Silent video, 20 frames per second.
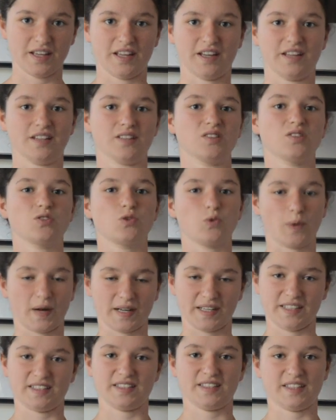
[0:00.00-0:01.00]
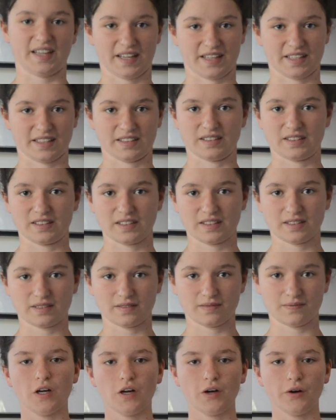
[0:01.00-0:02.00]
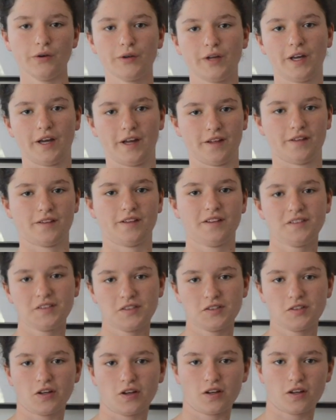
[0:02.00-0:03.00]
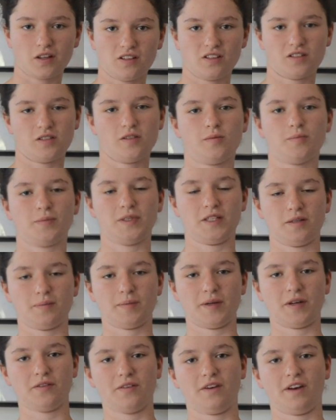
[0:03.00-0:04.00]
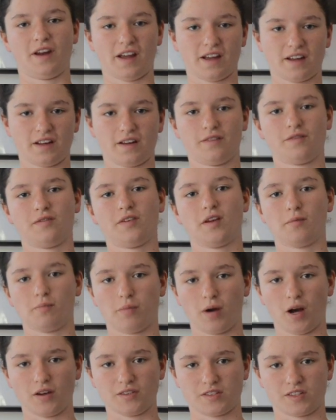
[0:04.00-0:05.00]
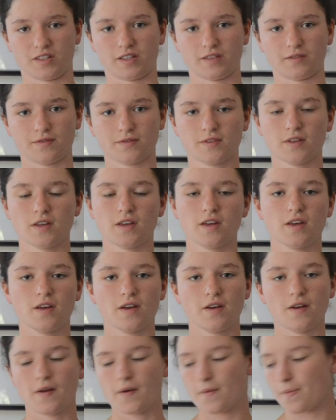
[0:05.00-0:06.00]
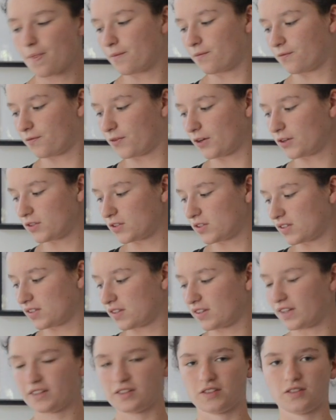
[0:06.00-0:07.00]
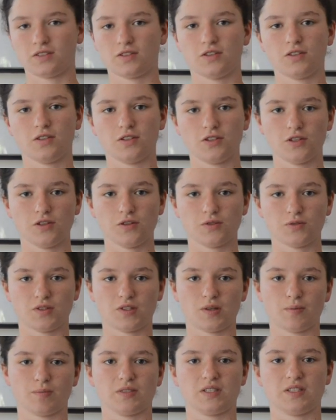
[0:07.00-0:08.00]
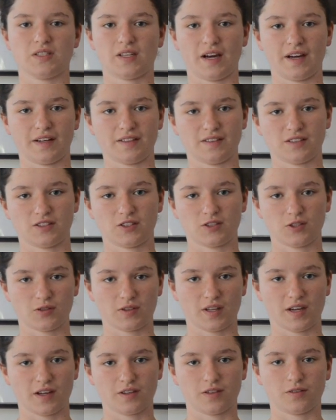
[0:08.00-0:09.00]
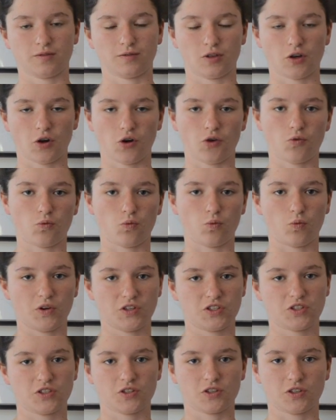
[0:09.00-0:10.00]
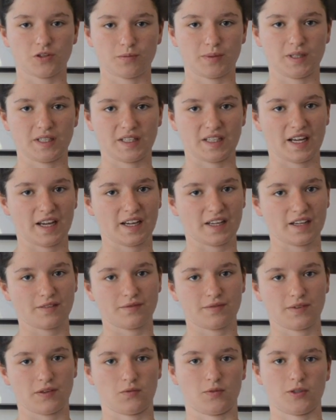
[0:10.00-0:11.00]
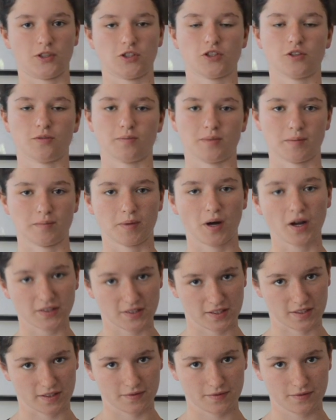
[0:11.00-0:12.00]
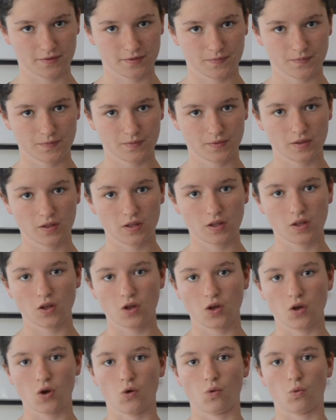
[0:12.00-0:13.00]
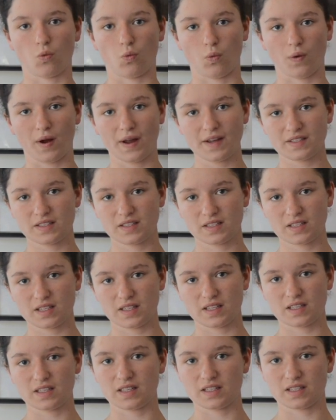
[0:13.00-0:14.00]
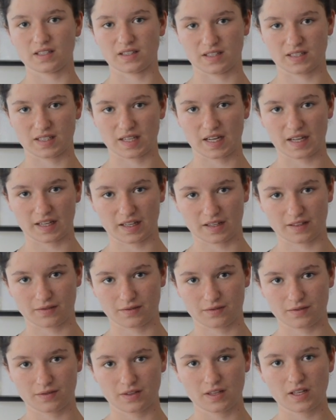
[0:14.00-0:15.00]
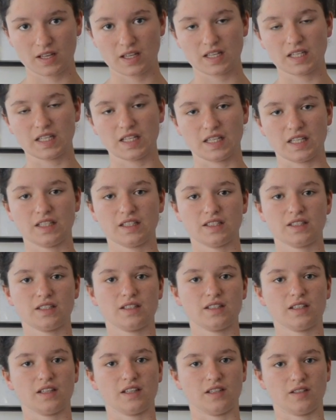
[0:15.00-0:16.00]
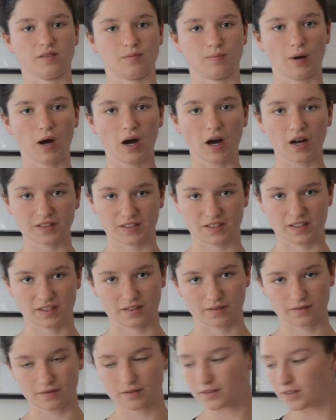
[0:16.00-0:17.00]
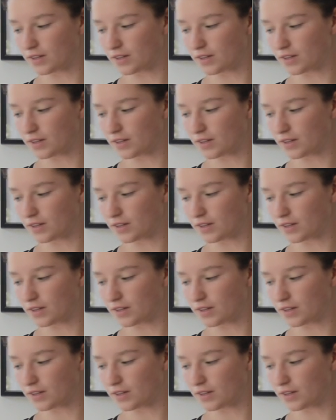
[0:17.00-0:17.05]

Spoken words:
It is 20 seconds. Okay, let's talk a little bit about negative and positive. First, let's use some signs so that you know which could be negative and which could be positive. West is negative. East is positive.